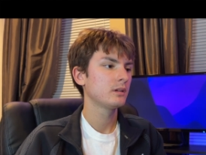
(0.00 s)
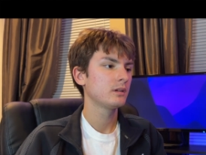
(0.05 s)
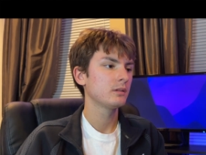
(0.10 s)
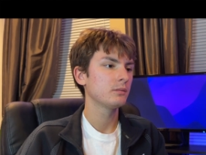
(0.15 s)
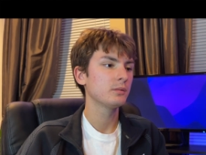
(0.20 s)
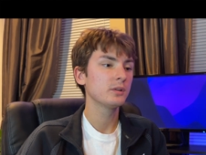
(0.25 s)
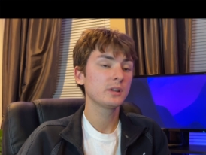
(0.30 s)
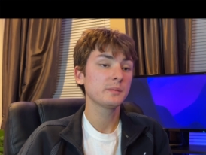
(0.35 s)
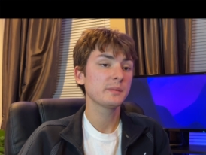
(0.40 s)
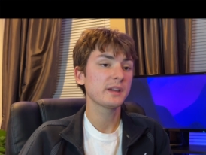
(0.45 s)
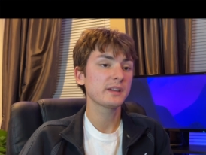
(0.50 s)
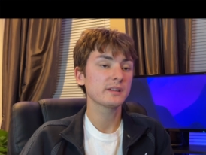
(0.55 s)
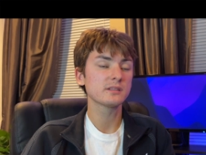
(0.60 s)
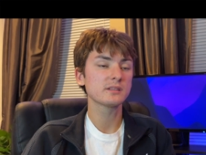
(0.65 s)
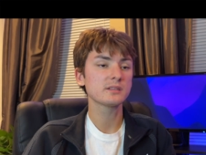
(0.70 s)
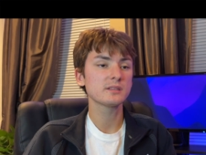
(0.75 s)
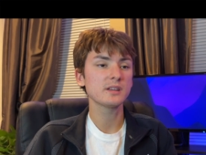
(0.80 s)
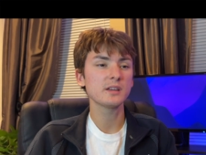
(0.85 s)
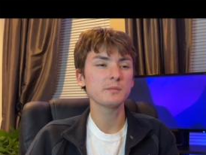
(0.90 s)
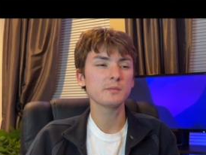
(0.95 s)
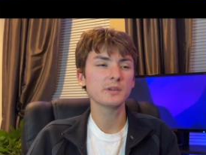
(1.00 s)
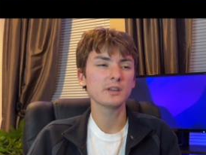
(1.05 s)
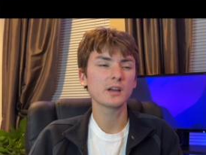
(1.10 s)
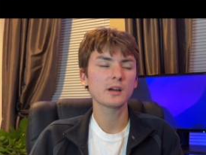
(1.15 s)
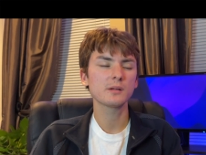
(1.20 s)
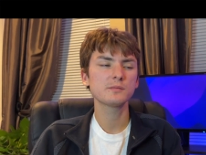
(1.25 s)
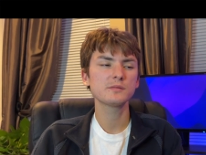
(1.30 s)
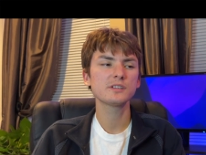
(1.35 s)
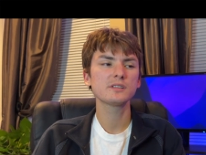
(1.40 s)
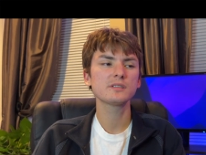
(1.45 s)
really make a statement.
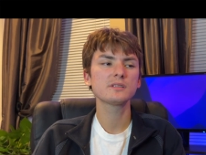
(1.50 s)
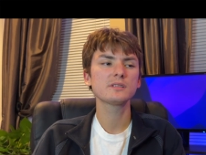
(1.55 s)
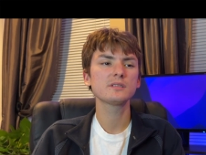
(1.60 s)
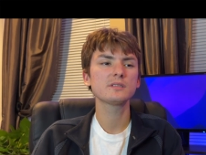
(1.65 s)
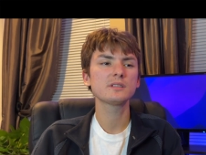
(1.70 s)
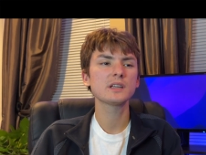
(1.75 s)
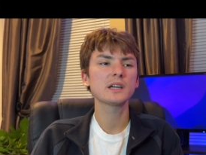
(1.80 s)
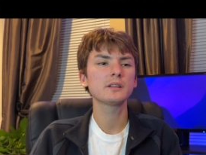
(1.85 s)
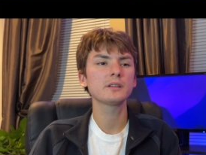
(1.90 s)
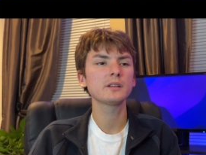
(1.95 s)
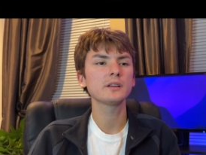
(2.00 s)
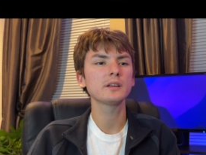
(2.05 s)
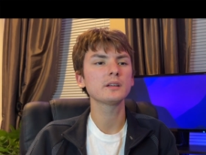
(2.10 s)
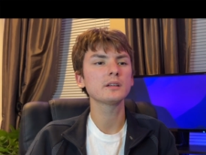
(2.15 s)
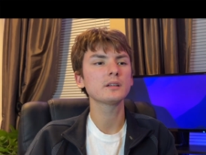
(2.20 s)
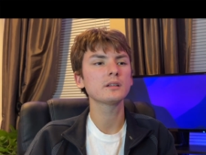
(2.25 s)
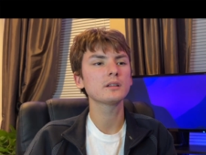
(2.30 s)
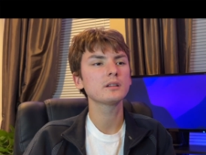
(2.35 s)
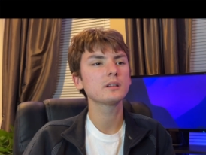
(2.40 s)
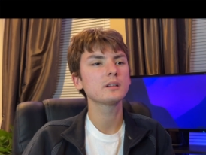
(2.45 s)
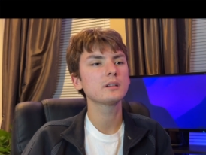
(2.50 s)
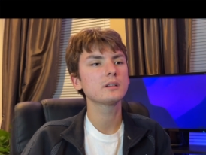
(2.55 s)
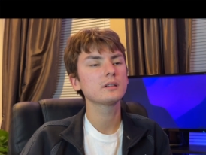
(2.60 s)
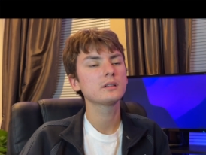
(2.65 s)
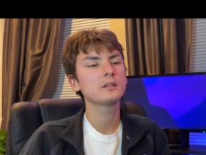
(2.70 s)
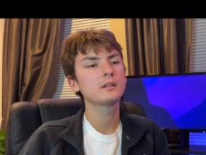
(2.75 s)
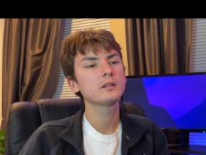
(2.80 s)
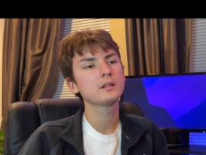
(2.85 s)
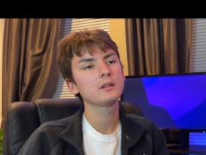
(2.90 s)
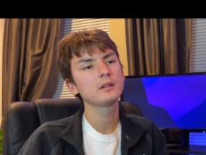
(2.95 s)
I'm just telling
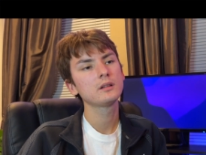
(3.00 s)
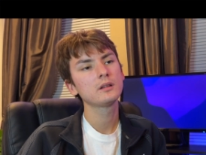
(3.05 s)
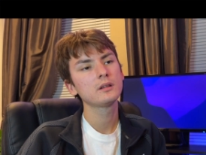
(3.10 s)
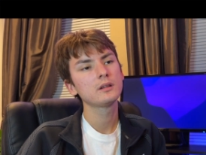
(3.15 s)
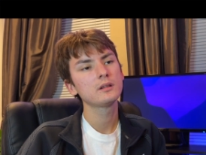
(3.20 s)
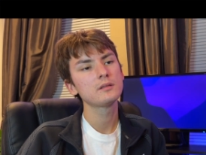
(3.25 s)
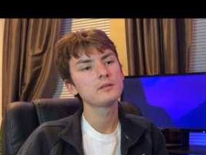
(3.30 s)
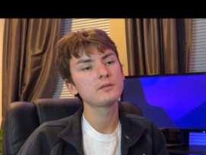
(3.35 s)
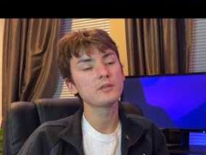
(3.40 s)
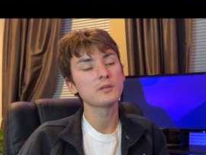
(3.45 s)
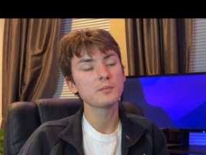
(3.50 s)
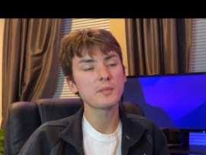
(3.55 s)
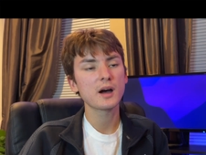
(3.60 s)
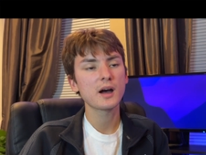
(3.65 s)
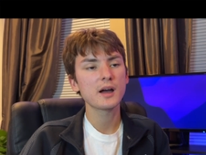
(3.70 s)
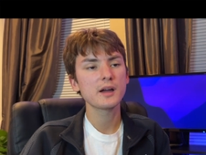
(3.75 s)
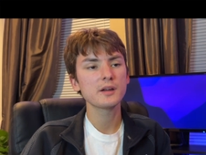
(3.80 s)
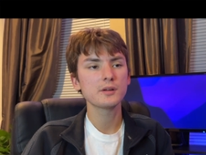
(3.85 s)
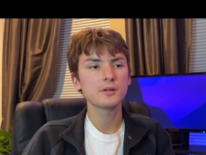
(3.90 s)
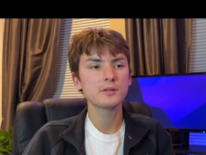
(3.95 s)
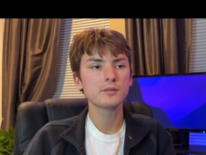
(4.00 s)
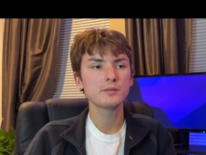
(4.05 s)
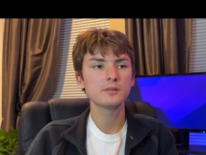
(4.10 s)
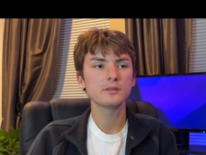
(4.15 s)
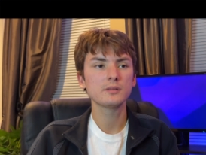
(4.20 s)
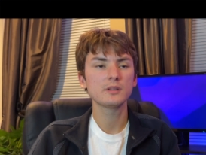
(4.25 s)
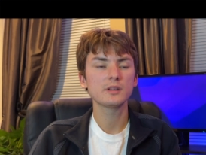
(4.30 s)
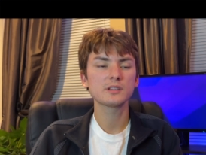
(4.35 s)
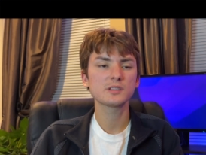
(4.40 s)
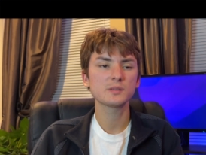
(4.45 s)
from my
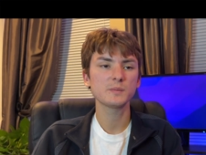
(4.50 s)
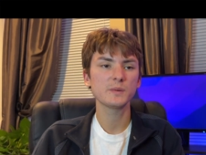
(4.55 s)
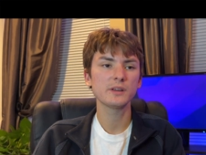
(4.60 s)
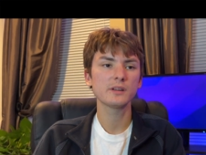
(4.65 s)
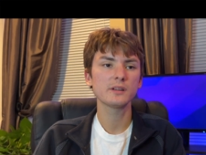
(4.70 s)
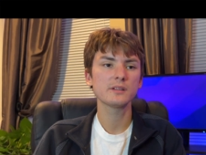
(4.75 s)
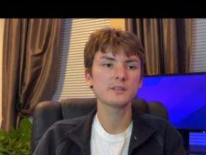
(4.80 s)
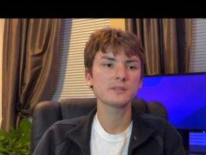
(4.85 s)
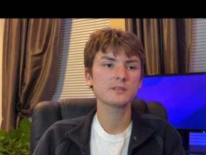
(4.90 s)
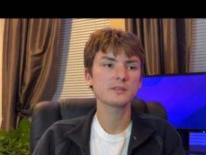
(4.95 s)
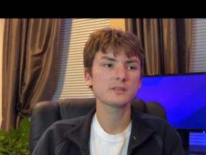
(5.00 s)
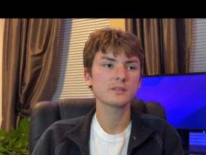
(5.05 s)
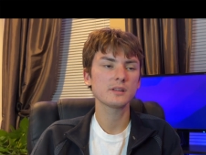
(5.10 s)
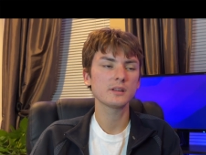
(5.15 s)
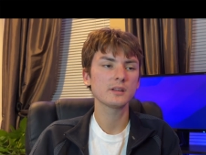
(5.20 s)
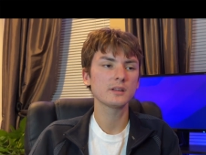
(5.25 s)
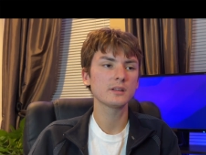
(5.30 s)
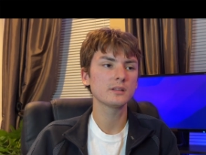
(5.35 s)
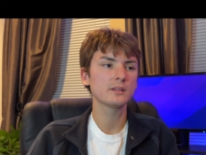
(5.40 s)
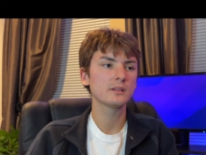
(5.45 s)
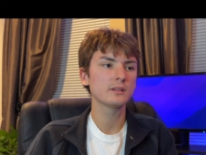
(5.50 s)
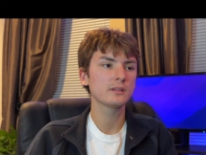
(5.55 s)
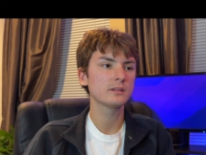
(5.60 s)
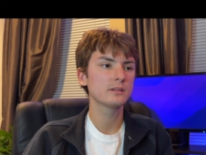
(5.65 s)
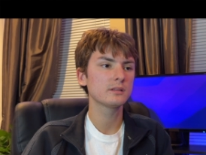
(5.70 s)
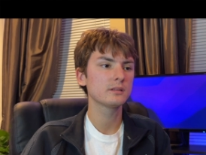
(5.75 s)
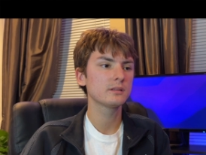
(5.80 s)
own experience and